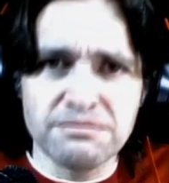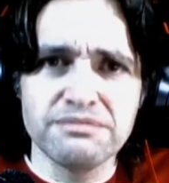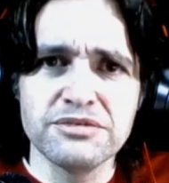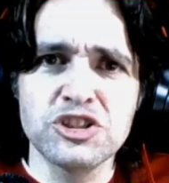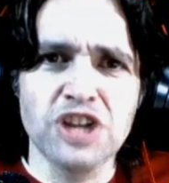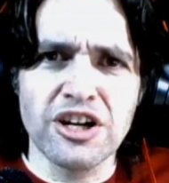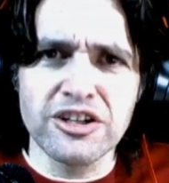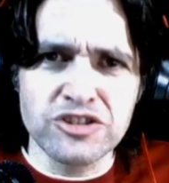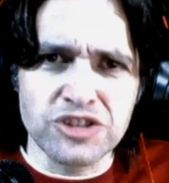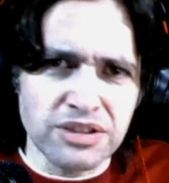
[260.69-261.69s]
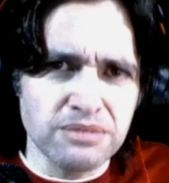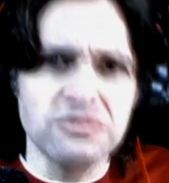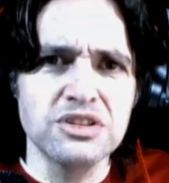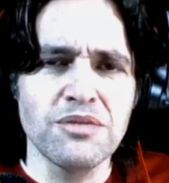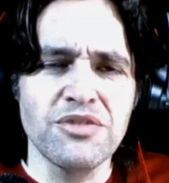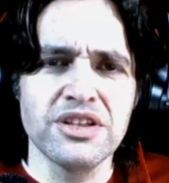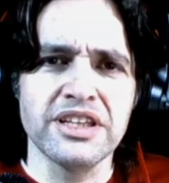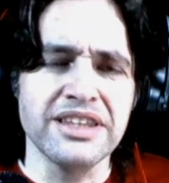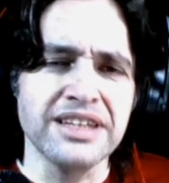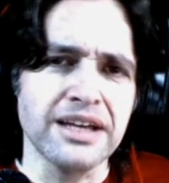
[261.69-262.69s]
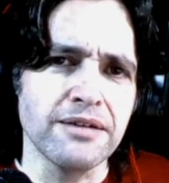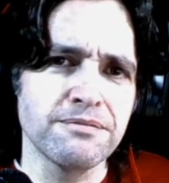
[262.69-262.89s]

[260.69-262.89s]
Chartres, something like that.